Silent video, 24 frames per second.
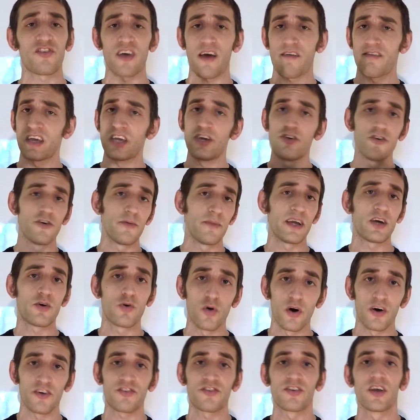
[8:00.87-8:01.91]
I have a Udemy
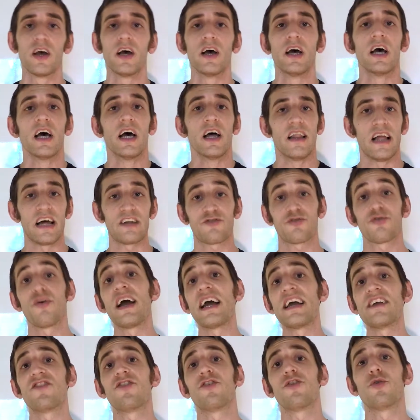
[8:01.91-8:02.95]
course that
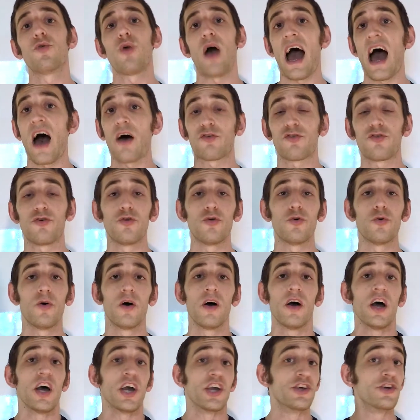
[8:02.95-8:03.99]
trains you how to
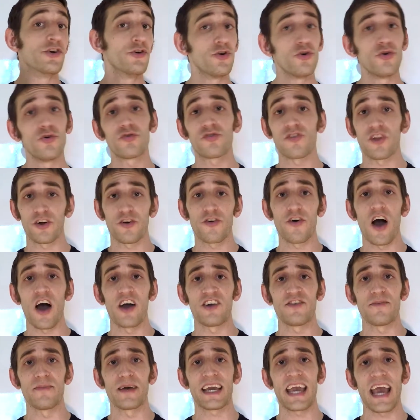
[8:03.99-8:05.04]
use
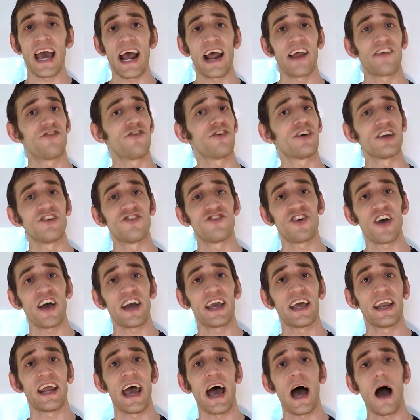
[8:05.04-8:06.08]
Lagrangian mechanics. You can check
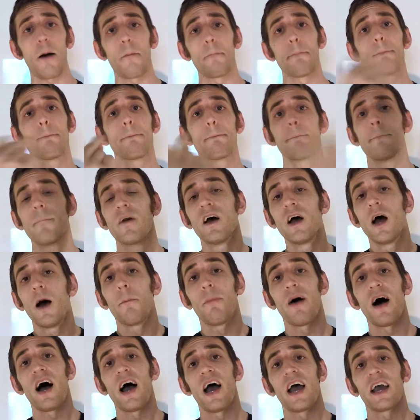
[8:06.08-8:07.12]
it out
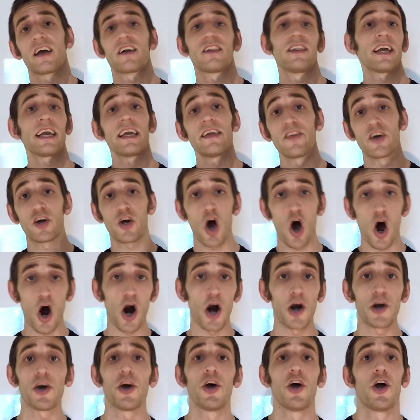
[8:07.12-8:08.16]
by clicking the
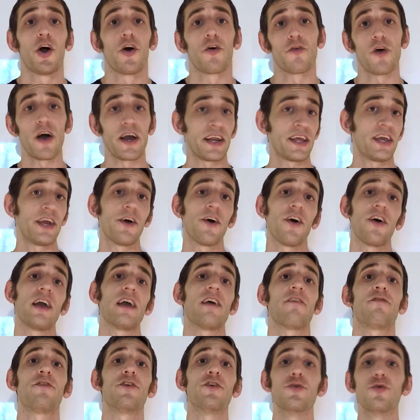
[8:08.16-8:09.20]
card right here
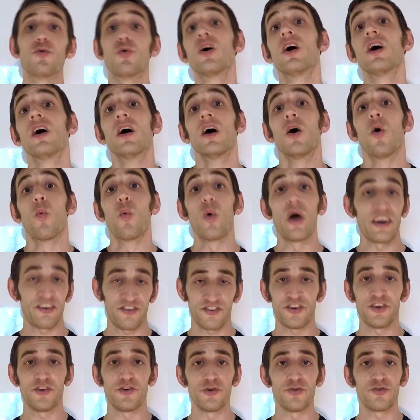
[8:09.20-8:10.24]
if you wish
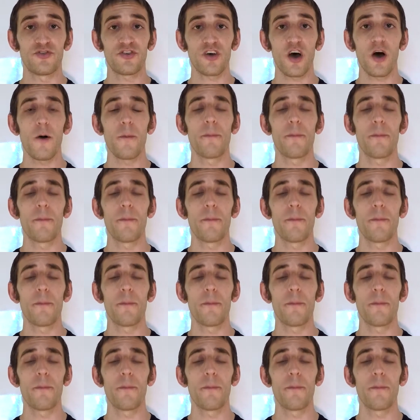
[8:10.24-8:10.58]
to do so.